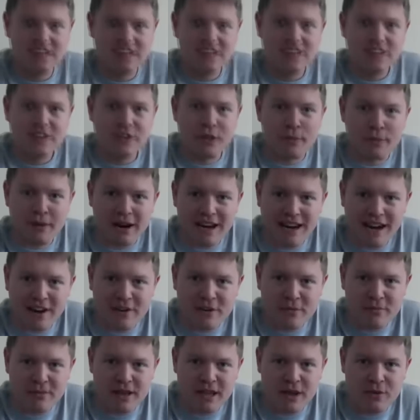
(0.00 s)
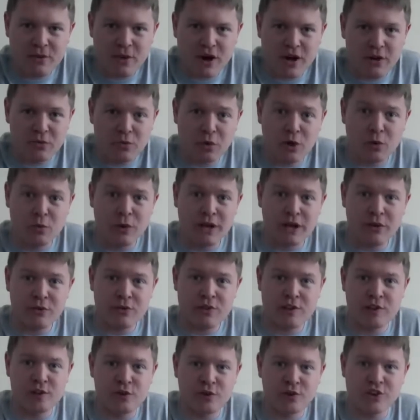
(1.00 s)
The McLaren P1, well, when it
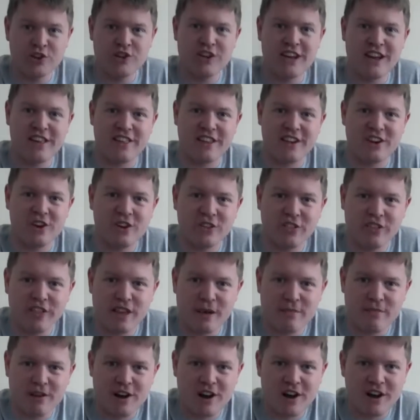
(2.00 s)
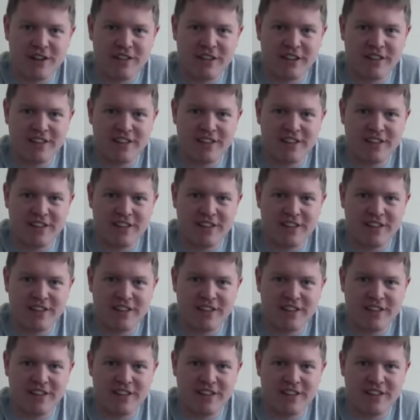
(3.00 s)
was launched as a concept car, they